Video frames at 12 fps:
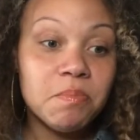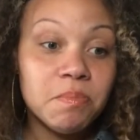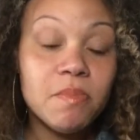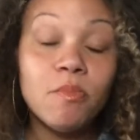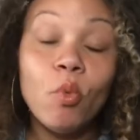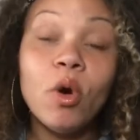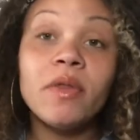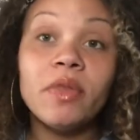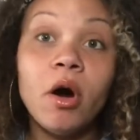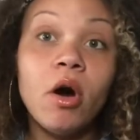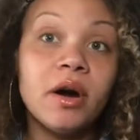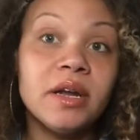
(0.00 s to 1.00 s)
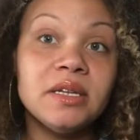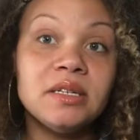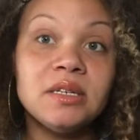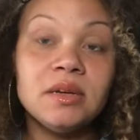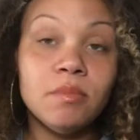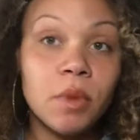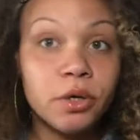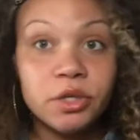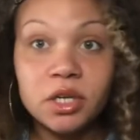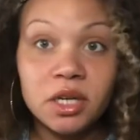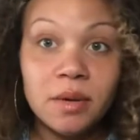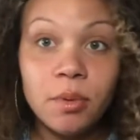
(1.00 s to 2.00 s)
one of the hardest
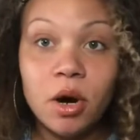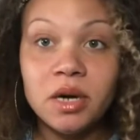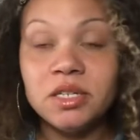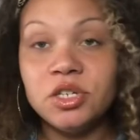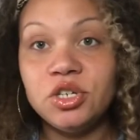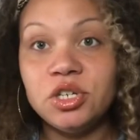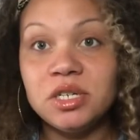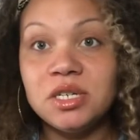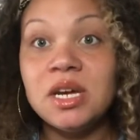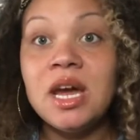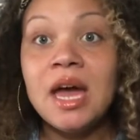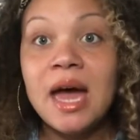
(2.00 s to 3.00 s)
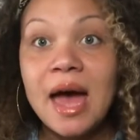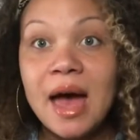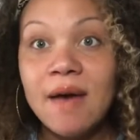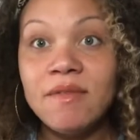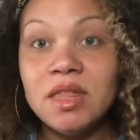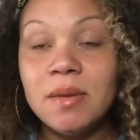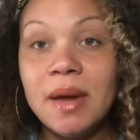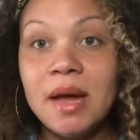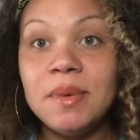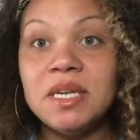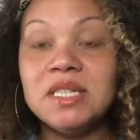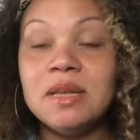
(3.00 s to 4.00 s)
emotionally parts is just having the
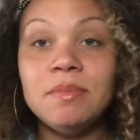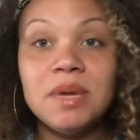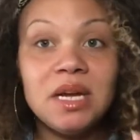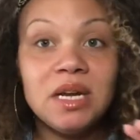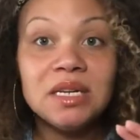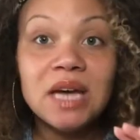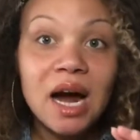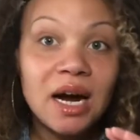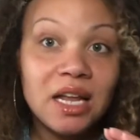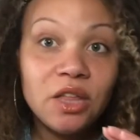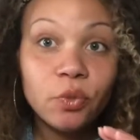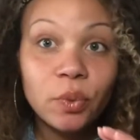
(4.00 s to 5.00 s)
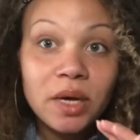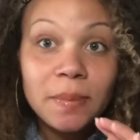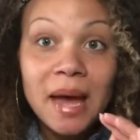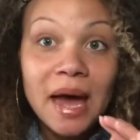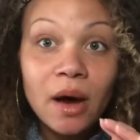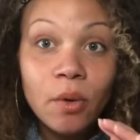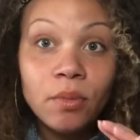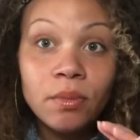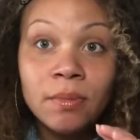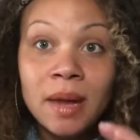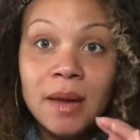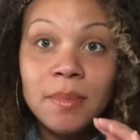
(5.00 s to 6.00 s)
babies, them being tiny 3-pound
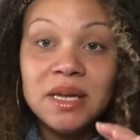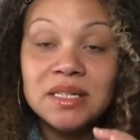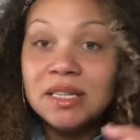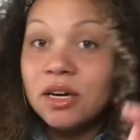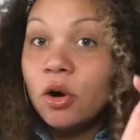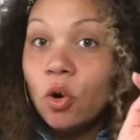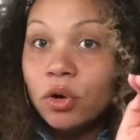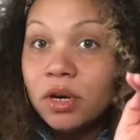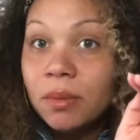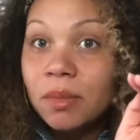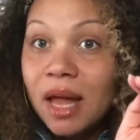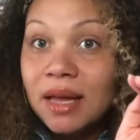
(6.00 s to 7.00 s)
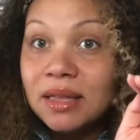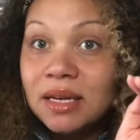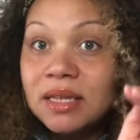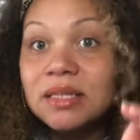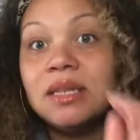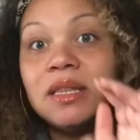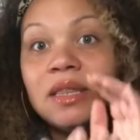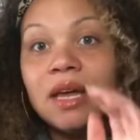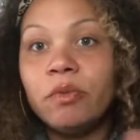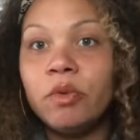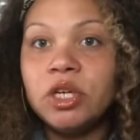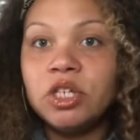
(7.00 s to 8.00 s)
babies. They're holding them like this, and then they
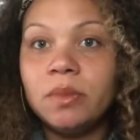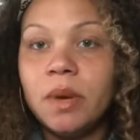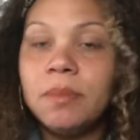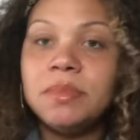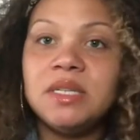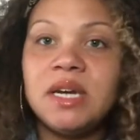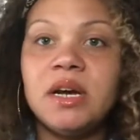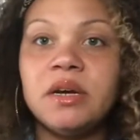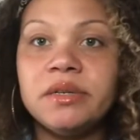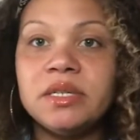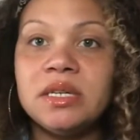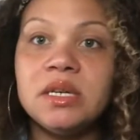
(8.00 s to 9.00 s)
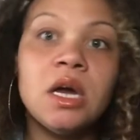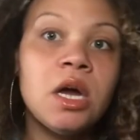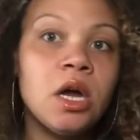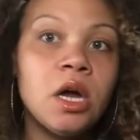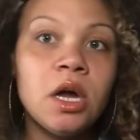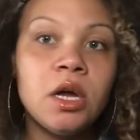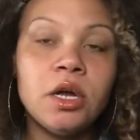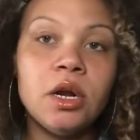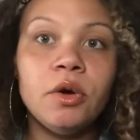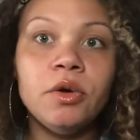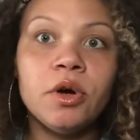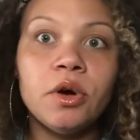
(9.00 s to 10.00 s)
rush them upstairs, and you know,
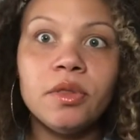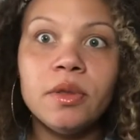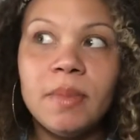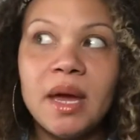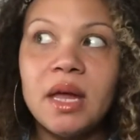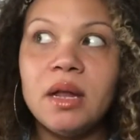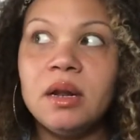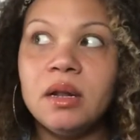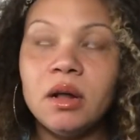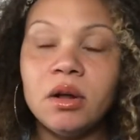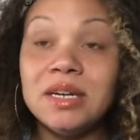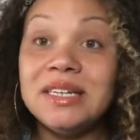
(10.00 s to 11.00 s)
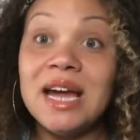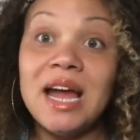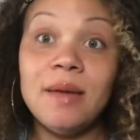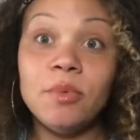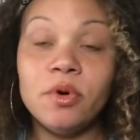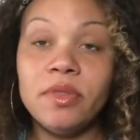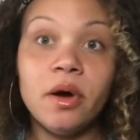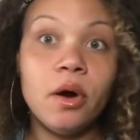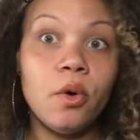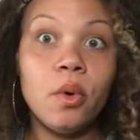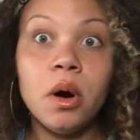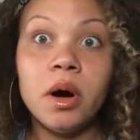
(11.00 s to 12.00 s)
you're on the bed, on a table in the
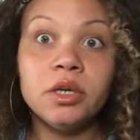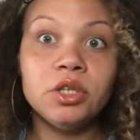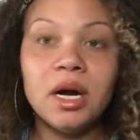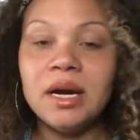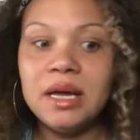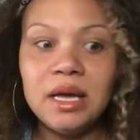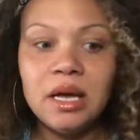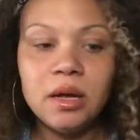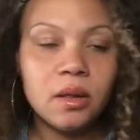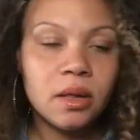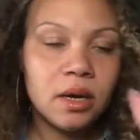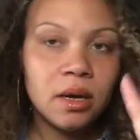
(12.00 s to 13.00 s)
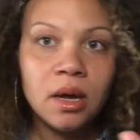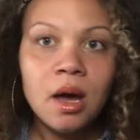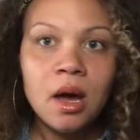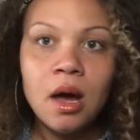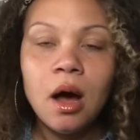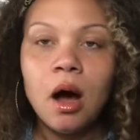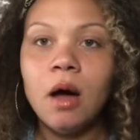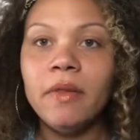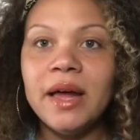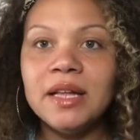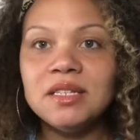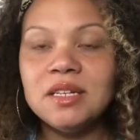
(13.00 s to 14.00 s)
OR trying to heal and all
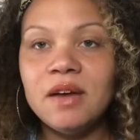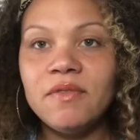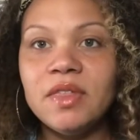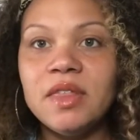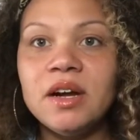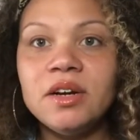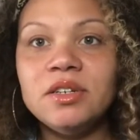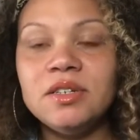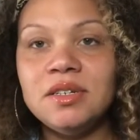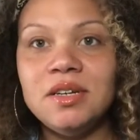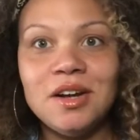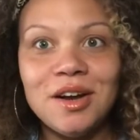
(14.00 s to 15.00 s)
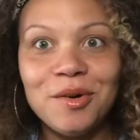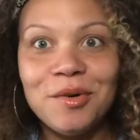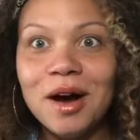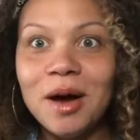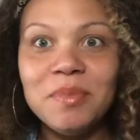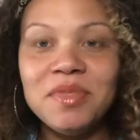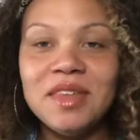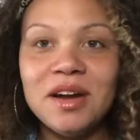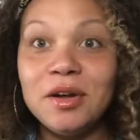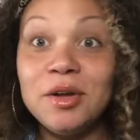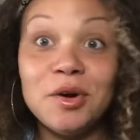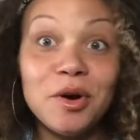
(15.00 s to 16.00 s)
that stuff, and they're, you know, up there,
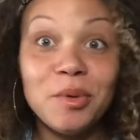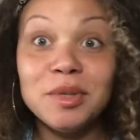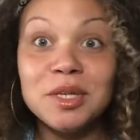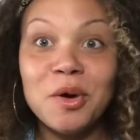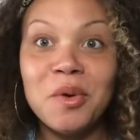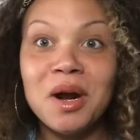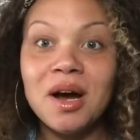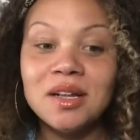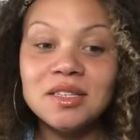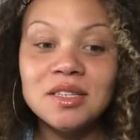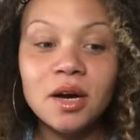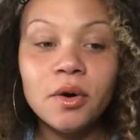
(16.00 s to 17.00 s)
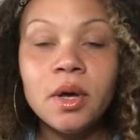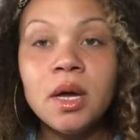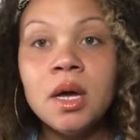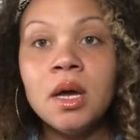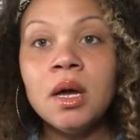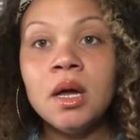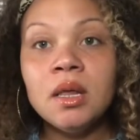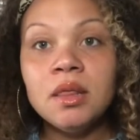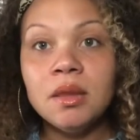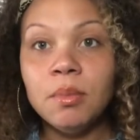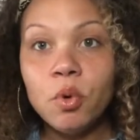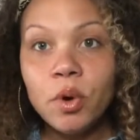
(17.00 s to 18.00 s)
you don't know what's going on. So
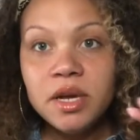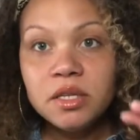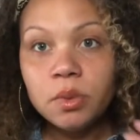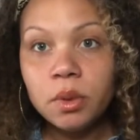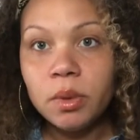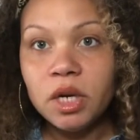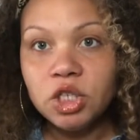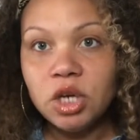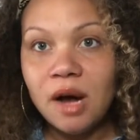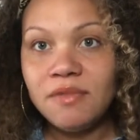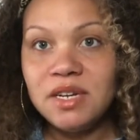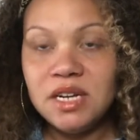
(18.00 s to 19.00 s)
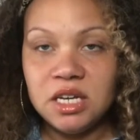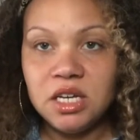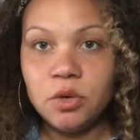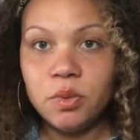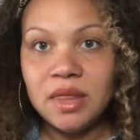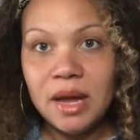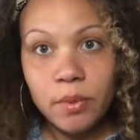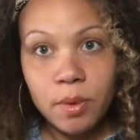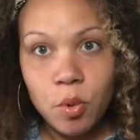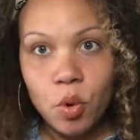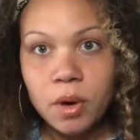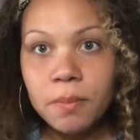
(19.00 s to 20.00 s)
the boys were rushed off to NICU when they were
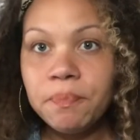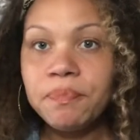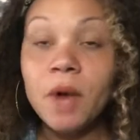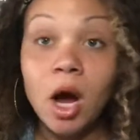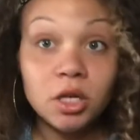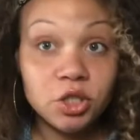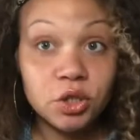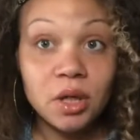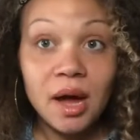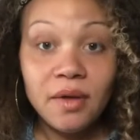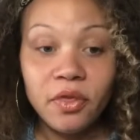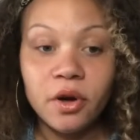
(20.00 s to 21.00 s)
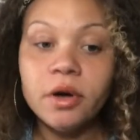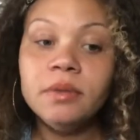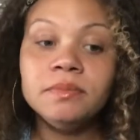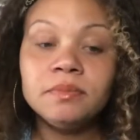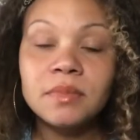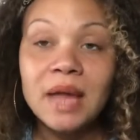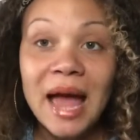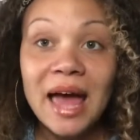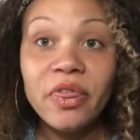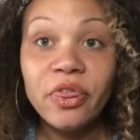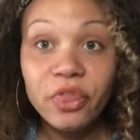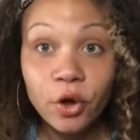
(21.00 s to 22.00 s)
born on July 3rd
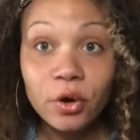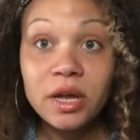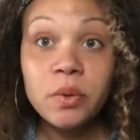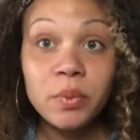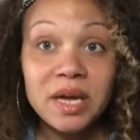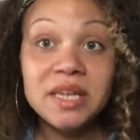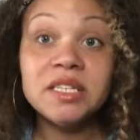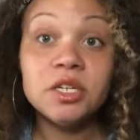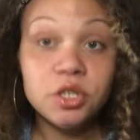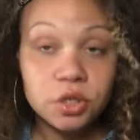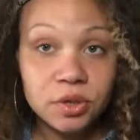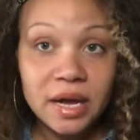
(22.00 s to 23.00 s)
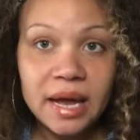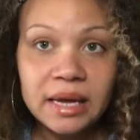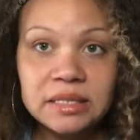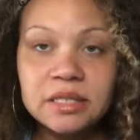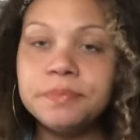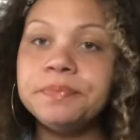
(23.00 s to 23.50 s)
at 30 weeks and 2 days.